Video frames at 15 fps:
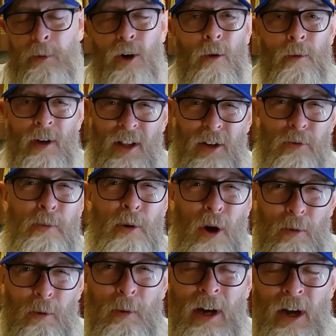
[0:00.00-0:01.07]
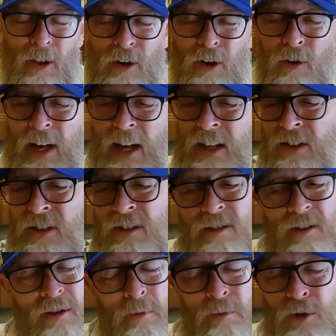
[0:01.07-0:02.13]
predominantly, there's probably other grains
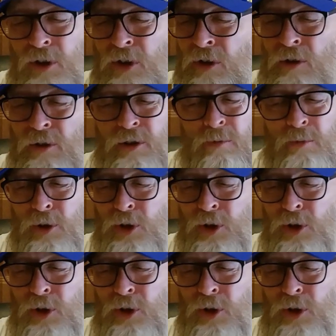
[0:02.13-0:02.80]
used, I'm